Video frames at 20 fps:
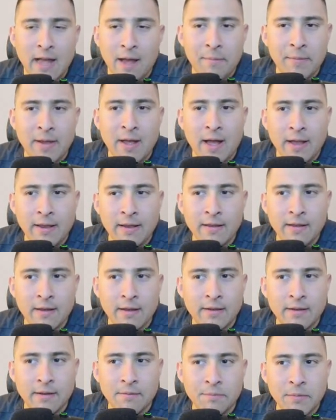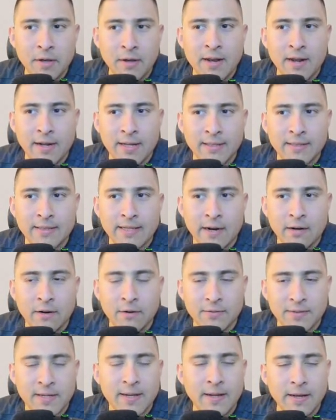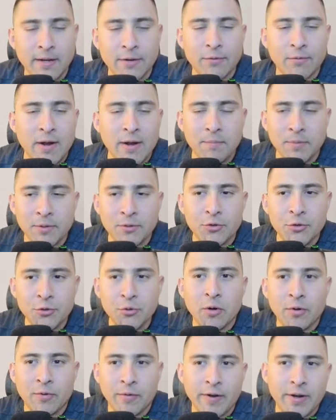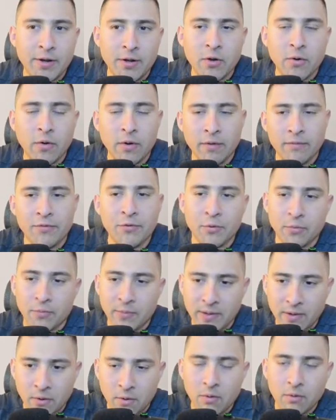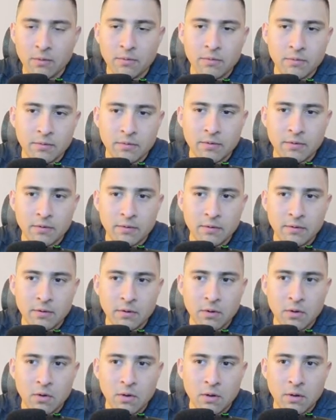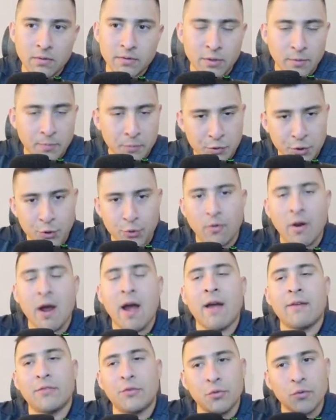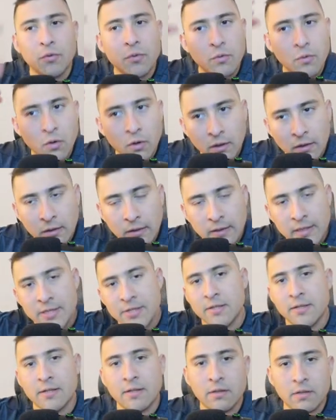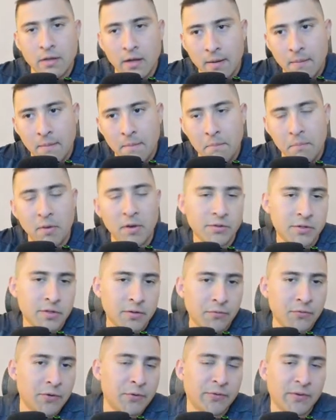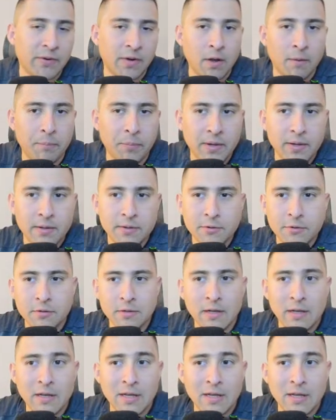I mean, I I am not gonna get tired of saying it, right? But you already know if you've been subscribed to listen bunch of different updates.